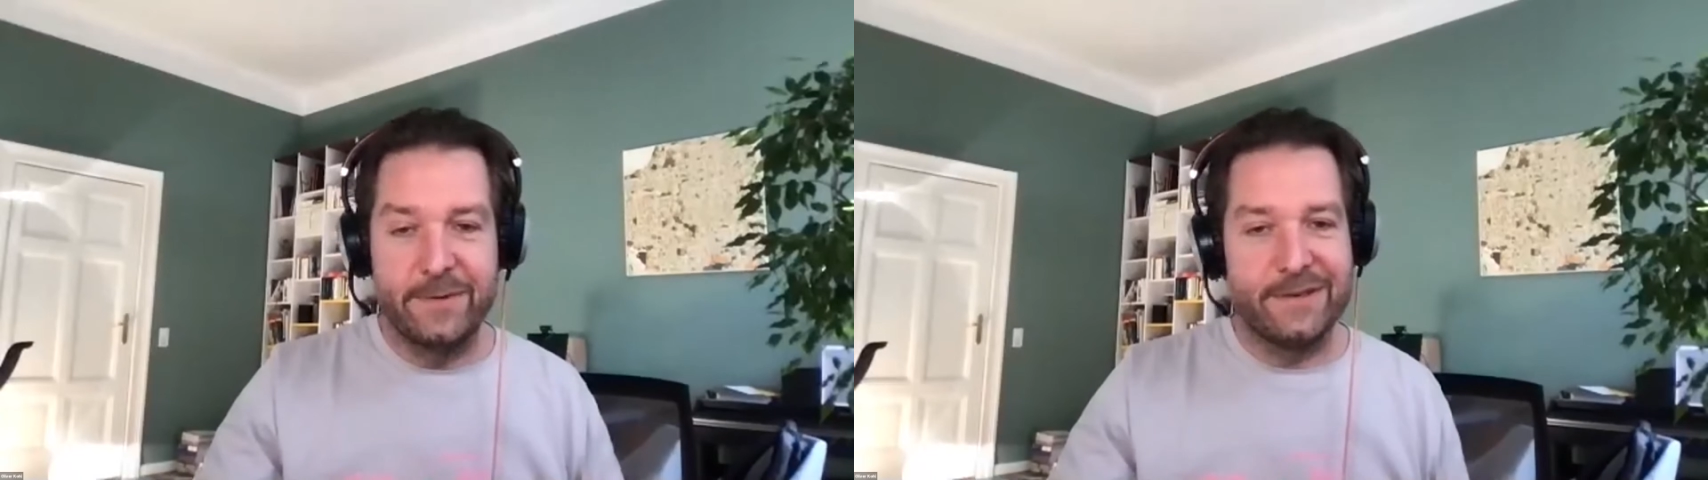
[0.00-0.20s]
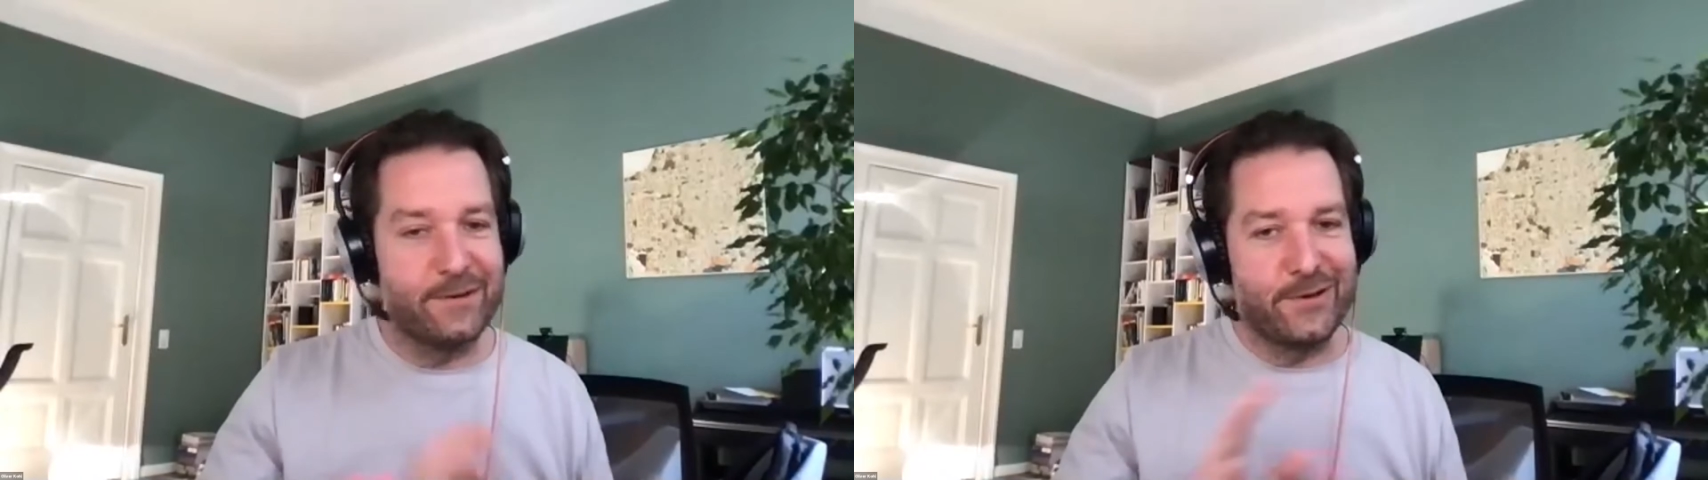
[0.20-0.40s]

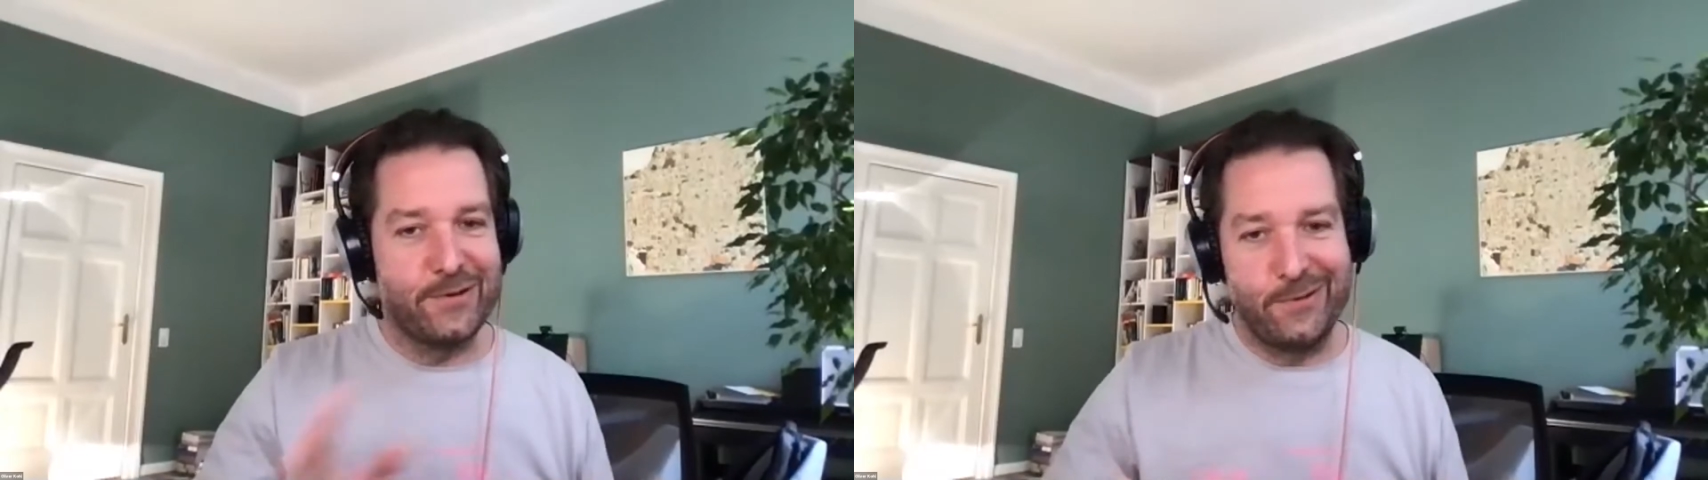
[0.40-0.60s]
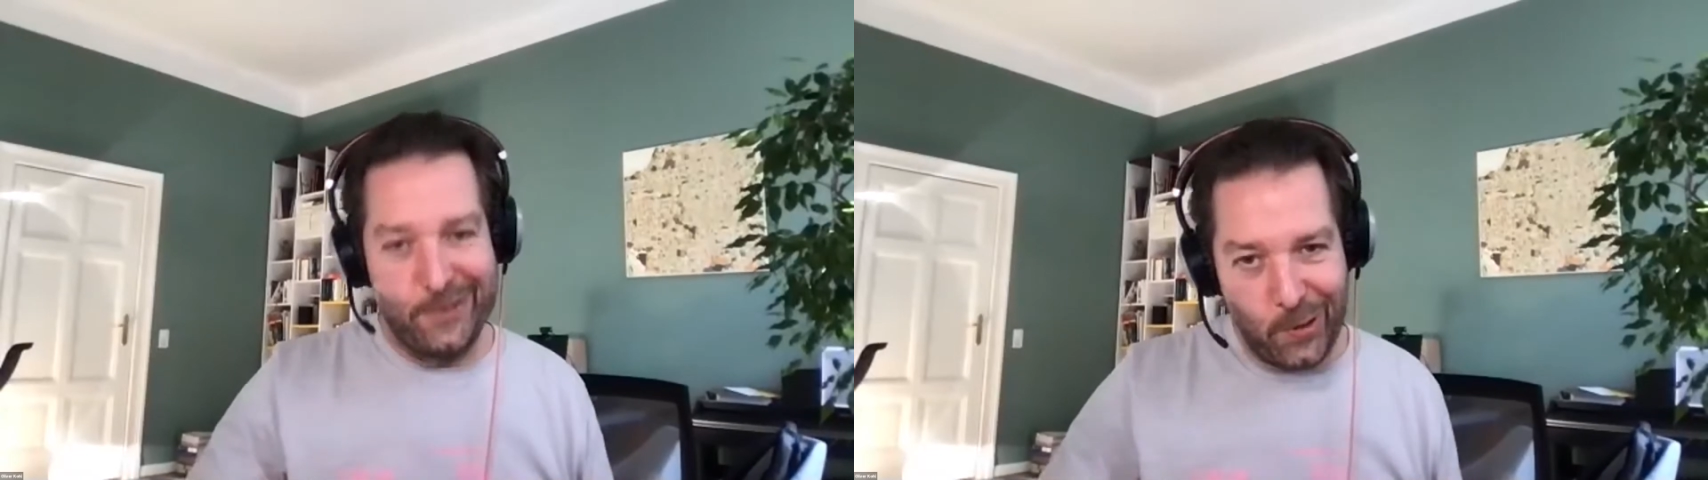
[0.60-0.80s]
mean, not
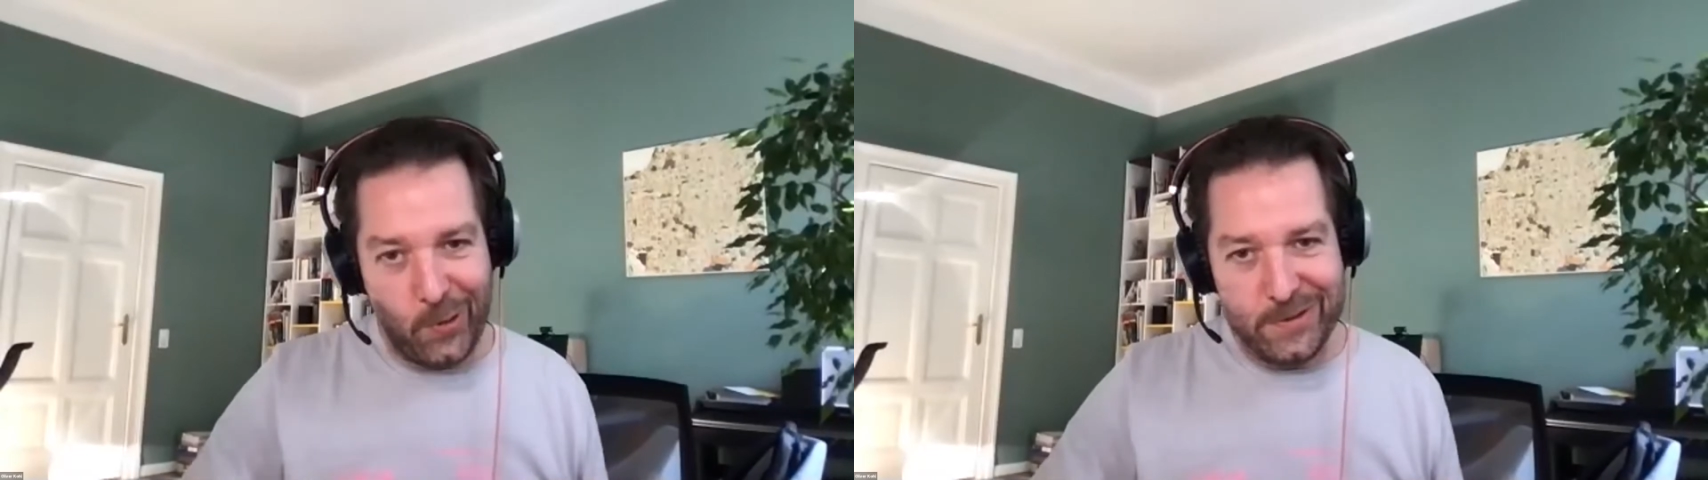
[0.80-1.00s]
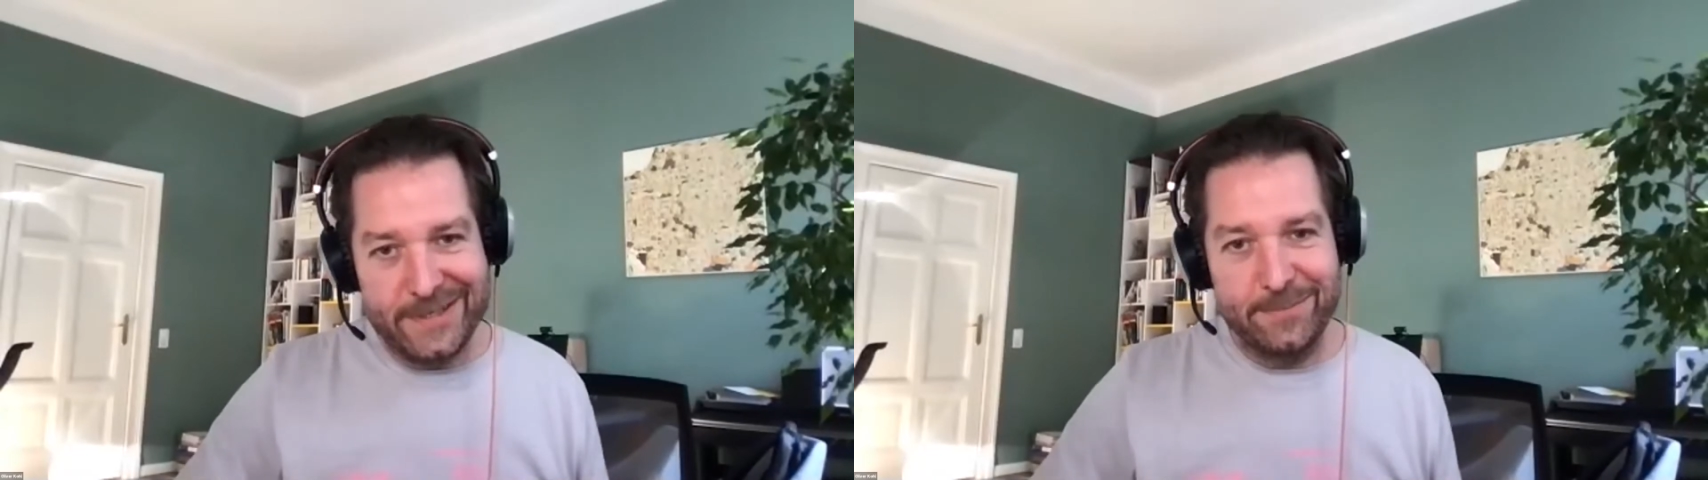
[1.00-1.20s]
the
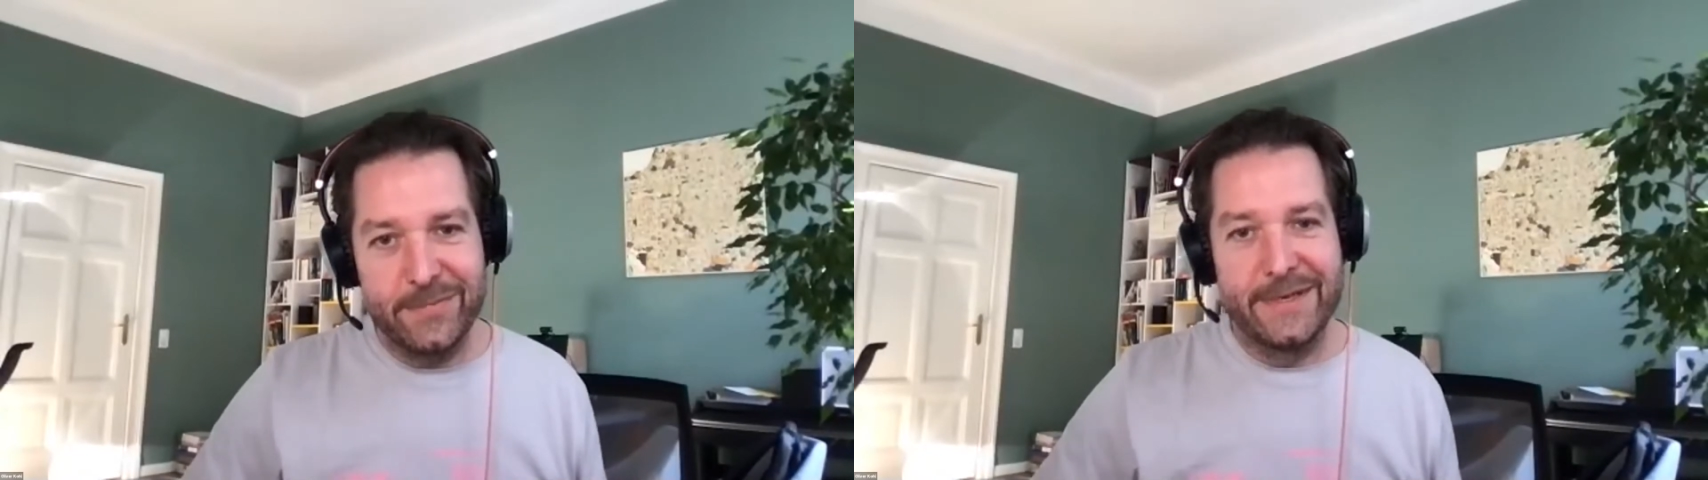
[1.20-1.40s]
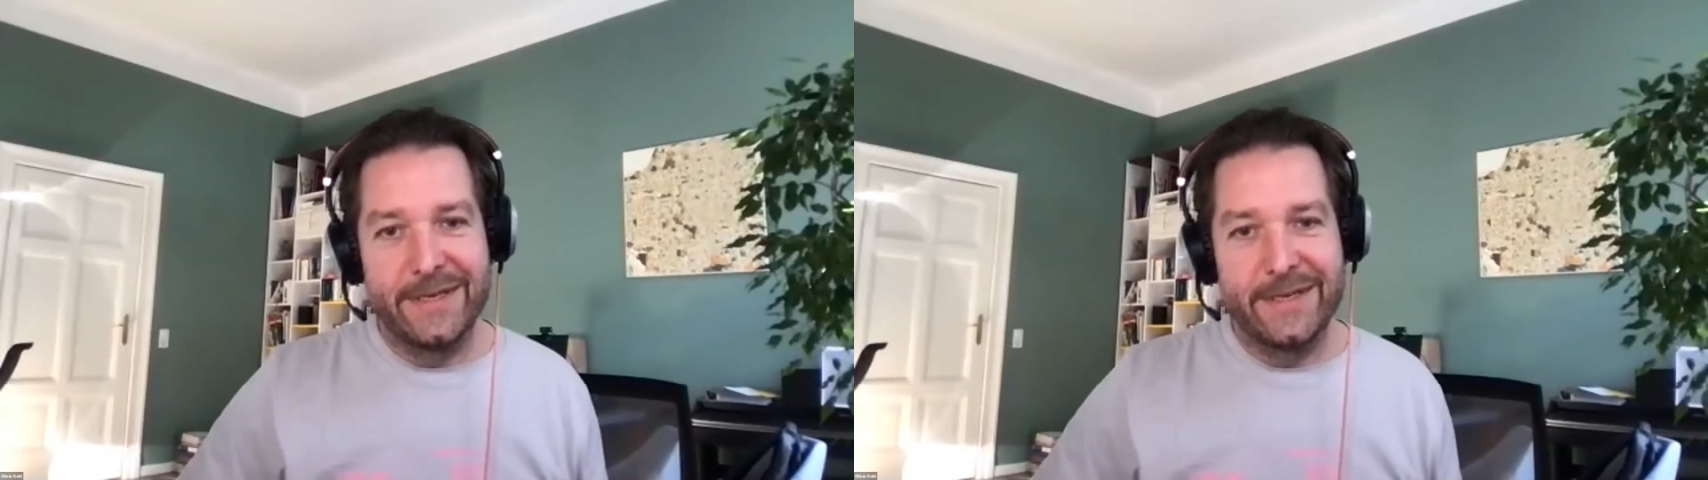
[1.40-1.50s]
whole team,